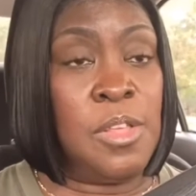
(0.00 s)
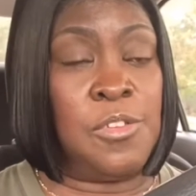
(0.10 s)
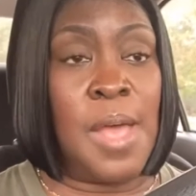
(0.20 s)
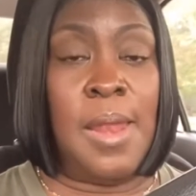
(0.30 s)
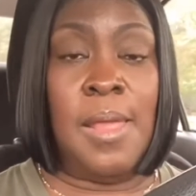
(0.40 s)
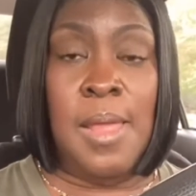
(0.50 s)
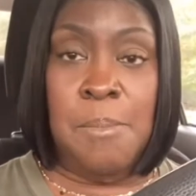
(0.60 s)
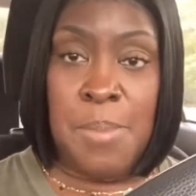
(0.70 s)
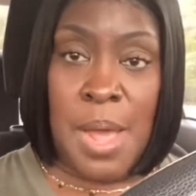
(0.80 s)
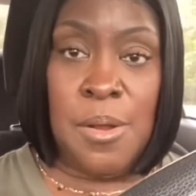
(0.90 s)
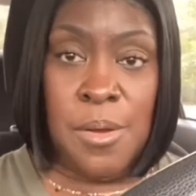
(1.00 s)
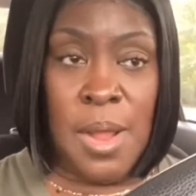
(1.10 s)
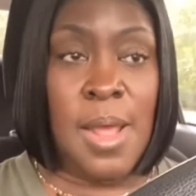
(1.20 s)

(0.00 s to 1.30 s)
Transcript: to try to eat better